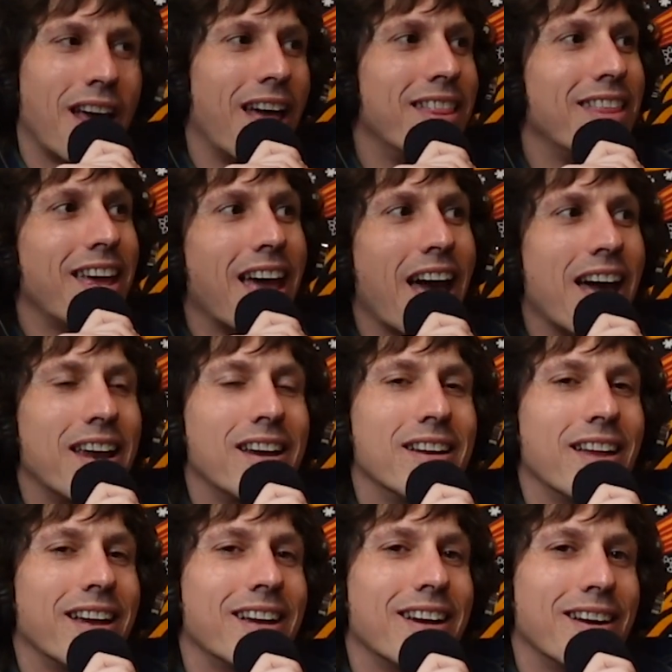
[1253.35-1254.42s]
And they had
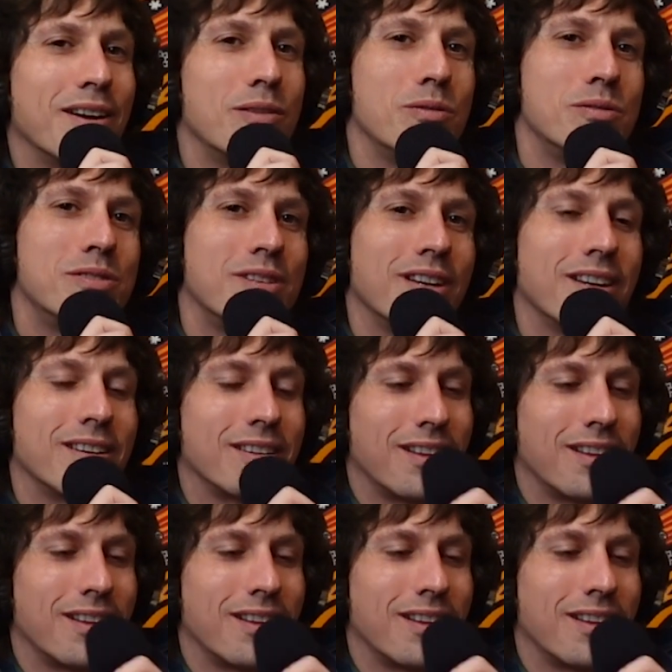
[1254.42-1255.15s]
like an acoustic,